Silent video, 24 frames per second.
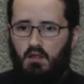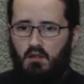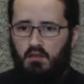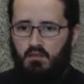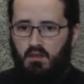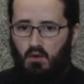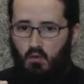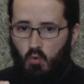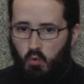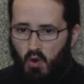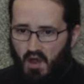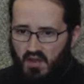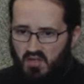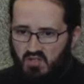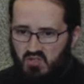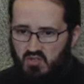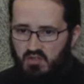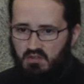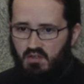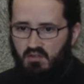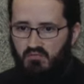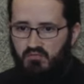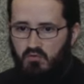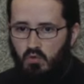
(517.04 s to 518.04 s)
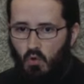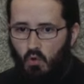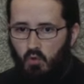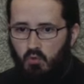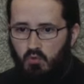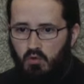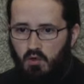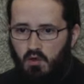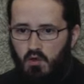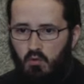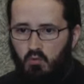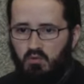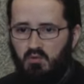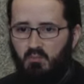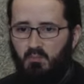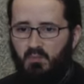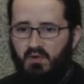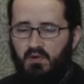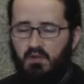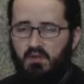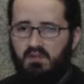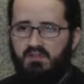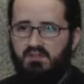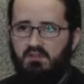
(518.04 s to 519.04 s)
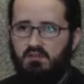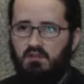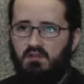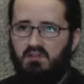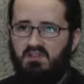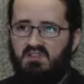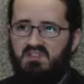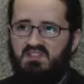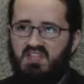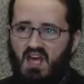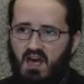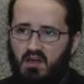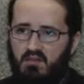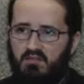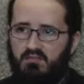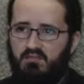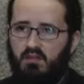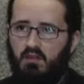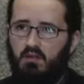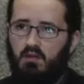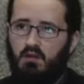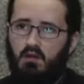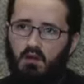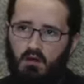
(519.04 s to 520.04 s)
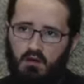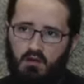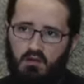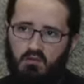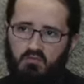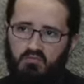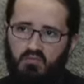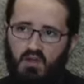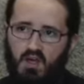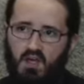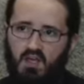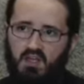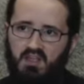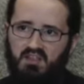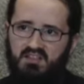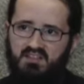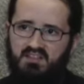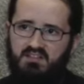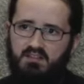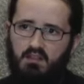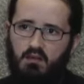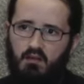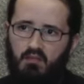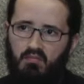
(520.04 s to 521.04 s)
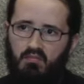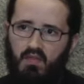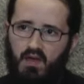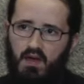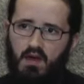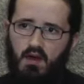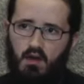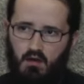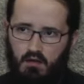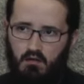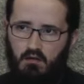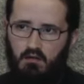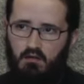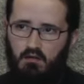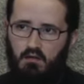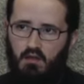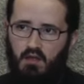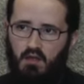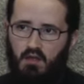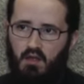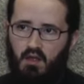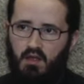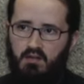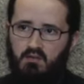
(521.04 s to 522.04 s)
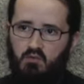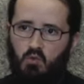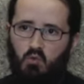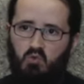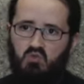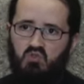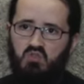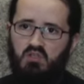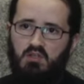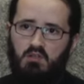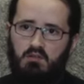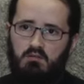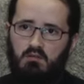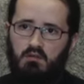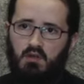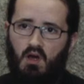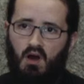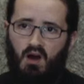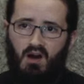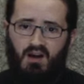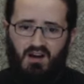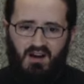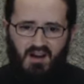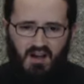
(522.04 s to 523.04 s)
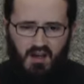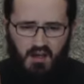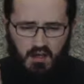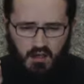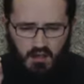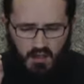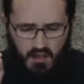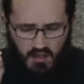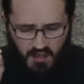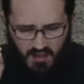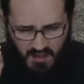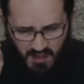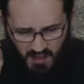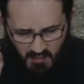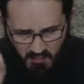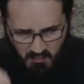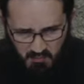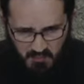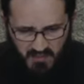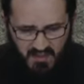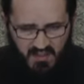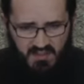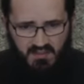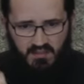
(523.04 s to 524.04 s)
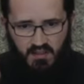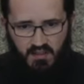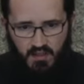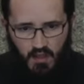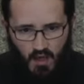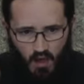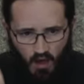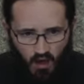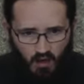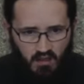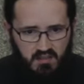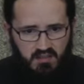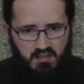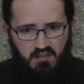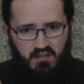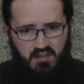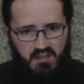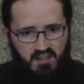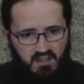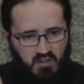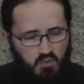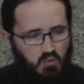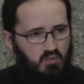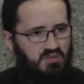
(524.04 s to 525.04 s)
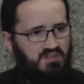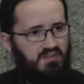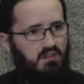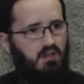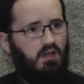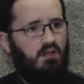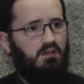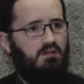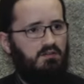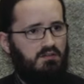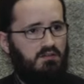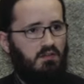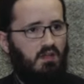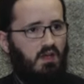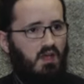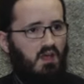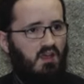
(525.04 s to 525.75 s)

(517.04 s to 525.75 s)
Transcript: the question of your own personal death and life is still there, and your children are completely, utterly useless.